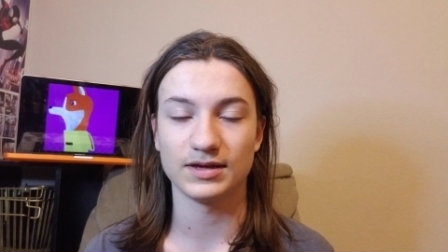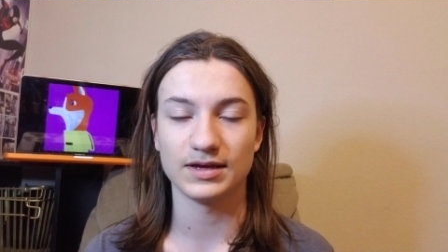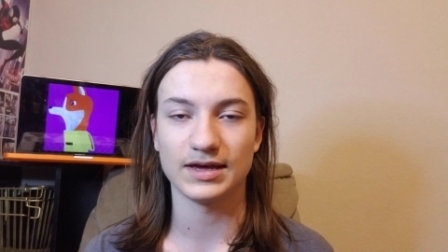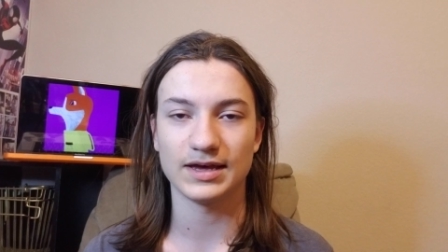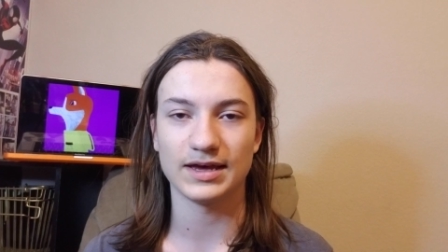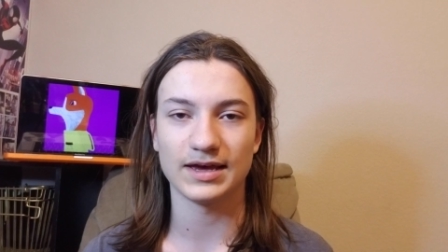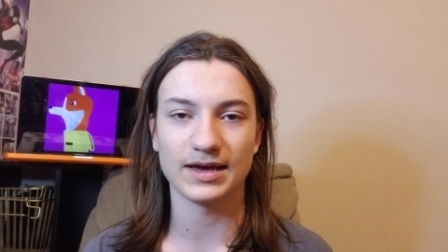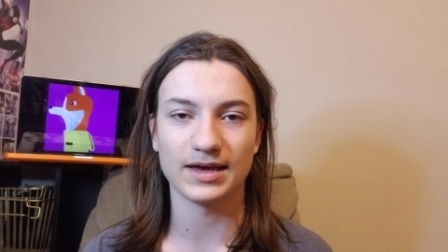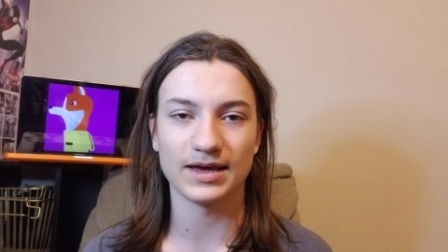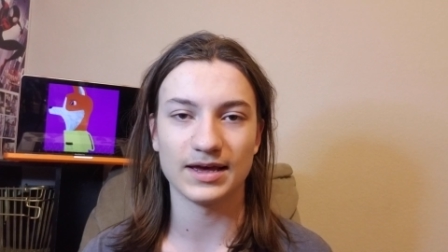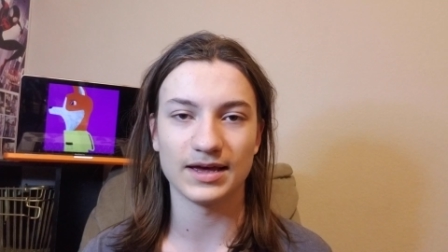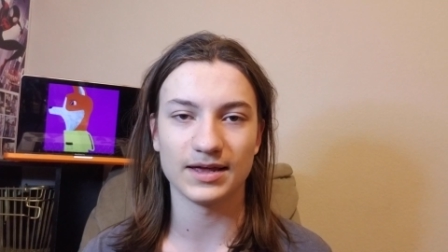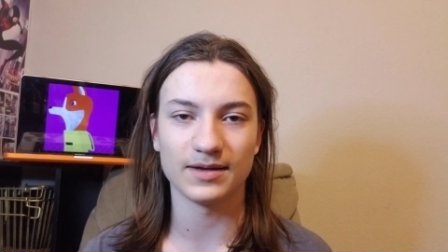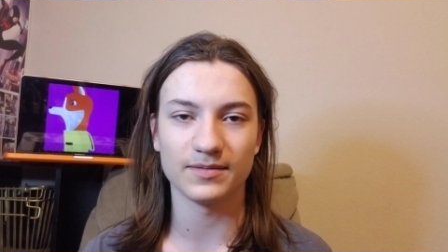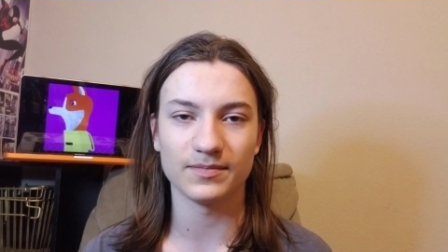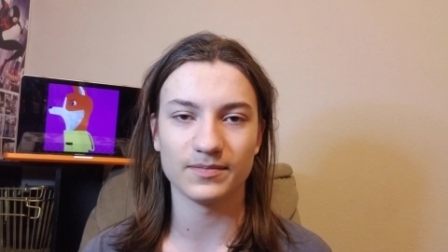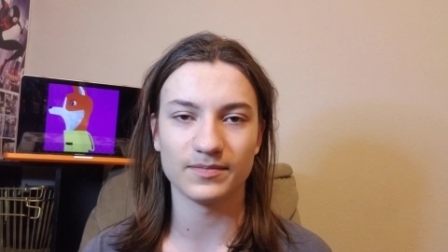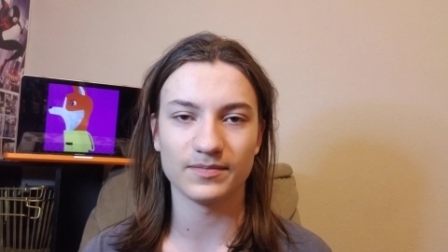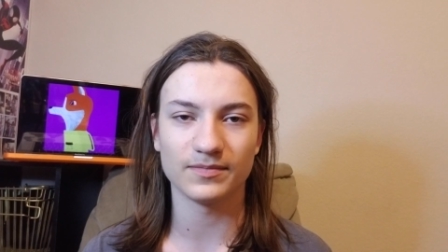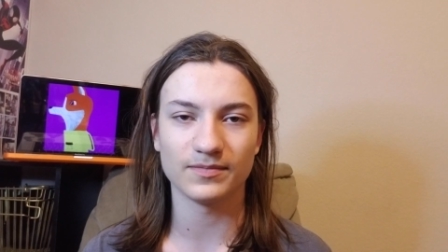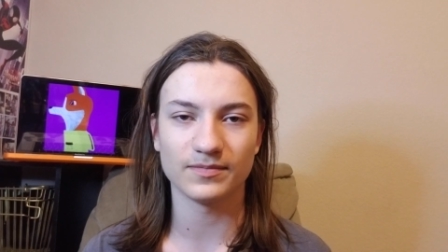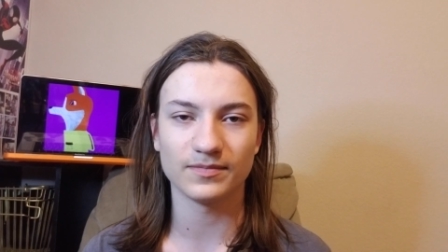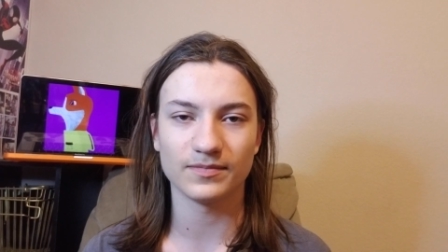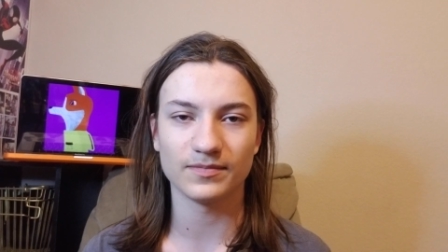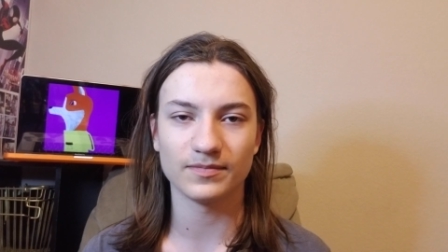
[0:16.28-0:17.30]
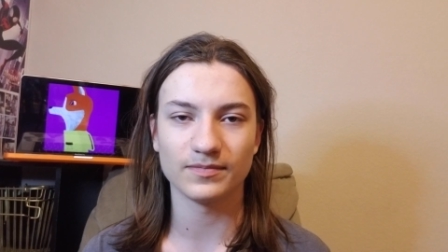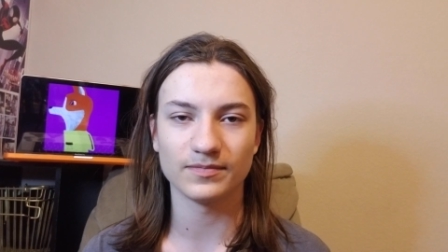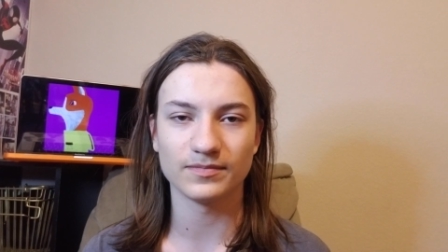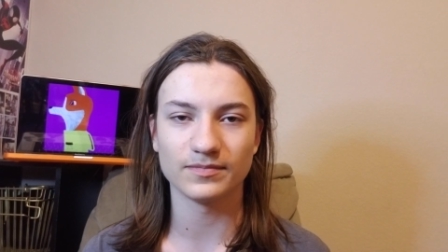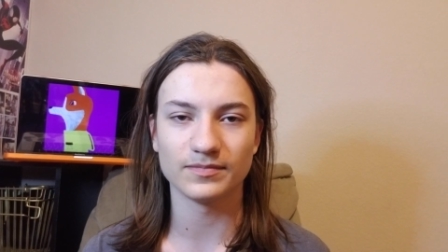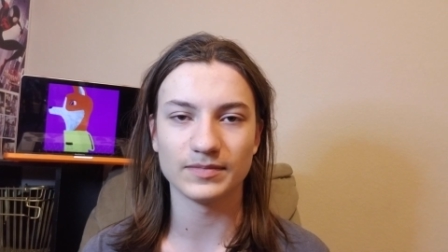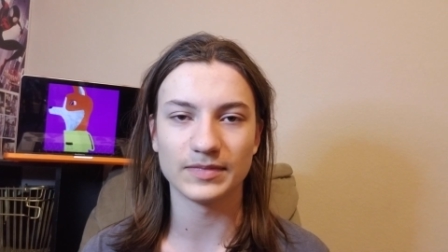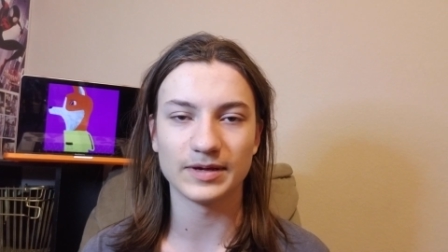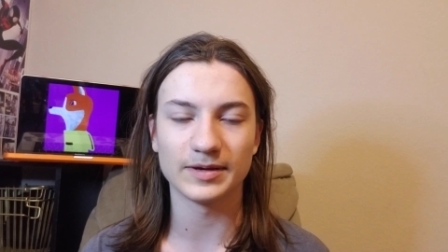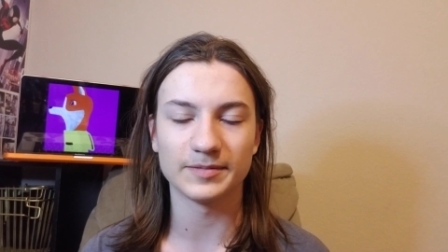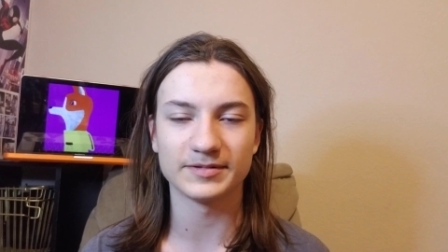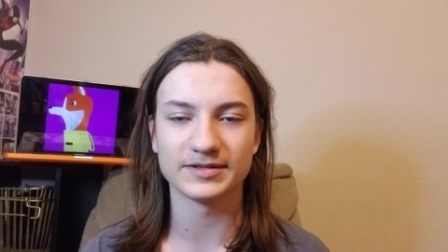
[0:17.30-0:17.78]
and
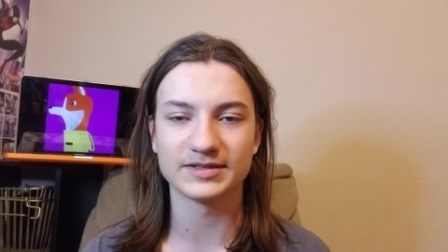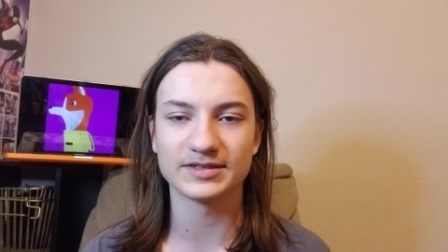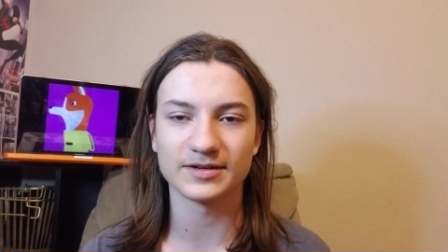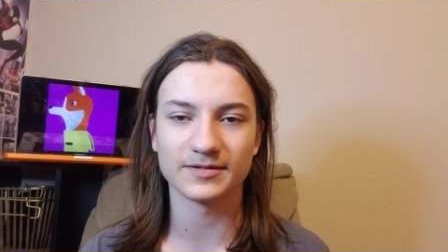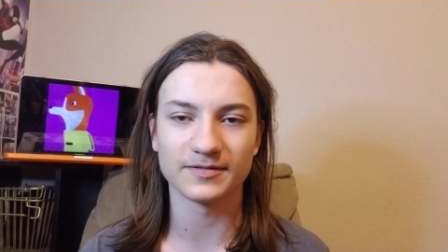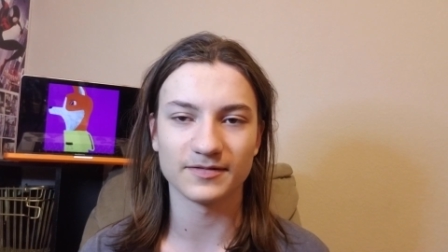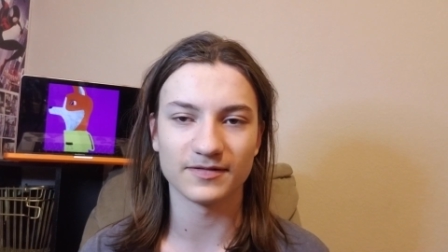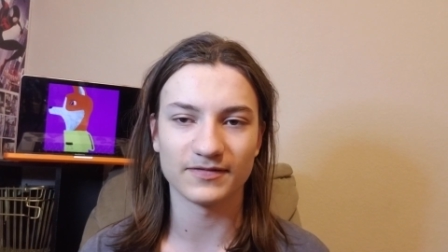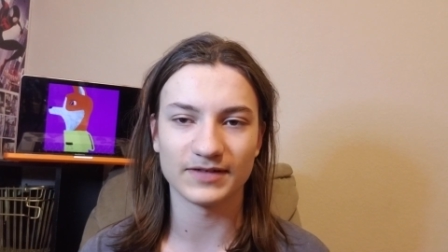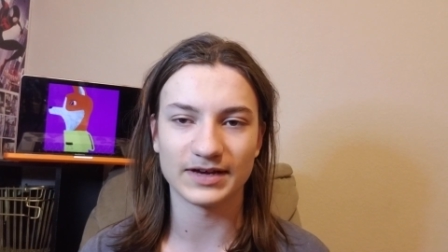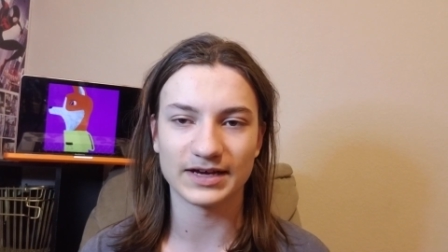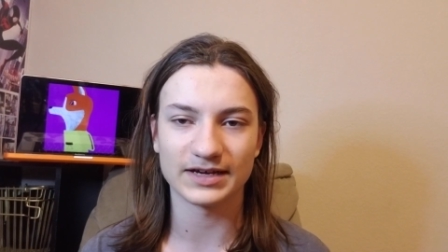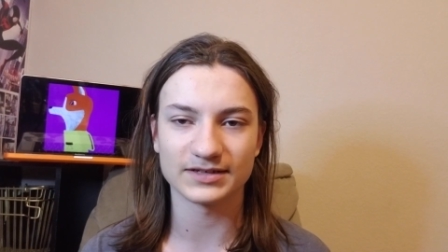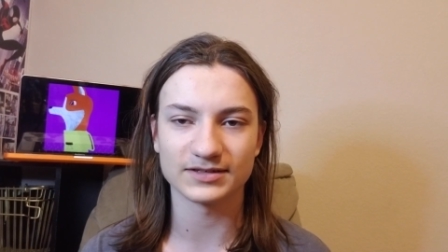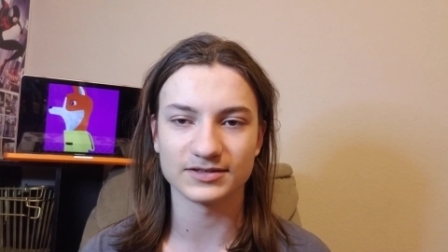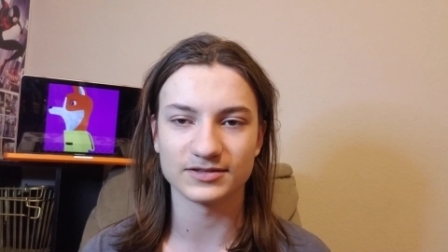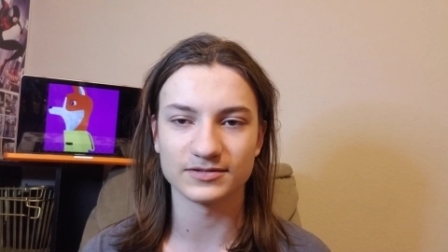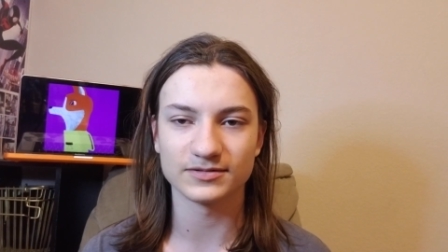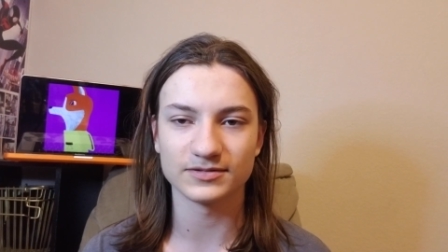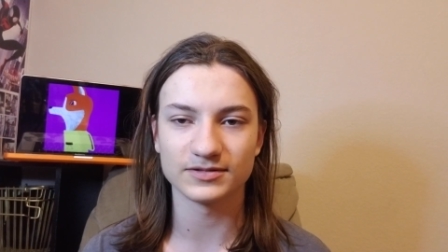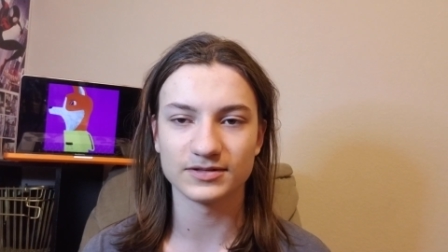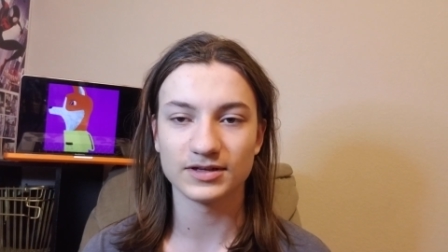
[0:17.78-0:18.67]
maybe some of Axel.